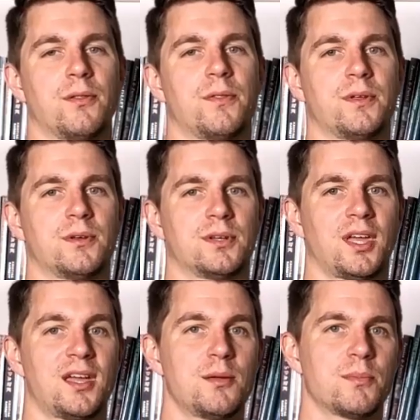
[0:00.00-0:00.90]
the
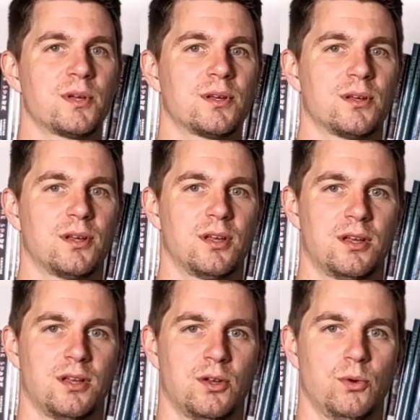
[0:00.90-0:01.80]
game
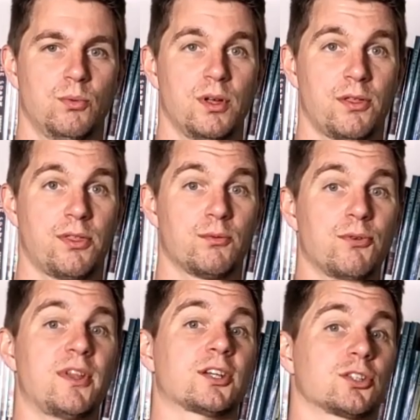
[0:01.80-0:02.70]
with the
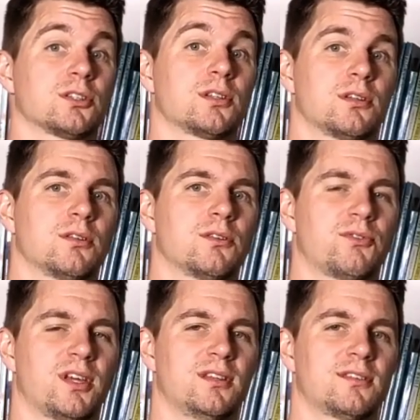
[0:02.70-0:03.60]
reflection
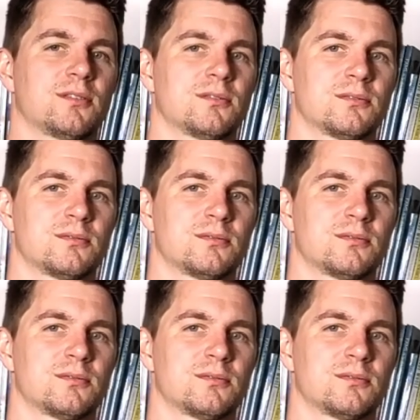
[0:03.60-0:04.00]
phase.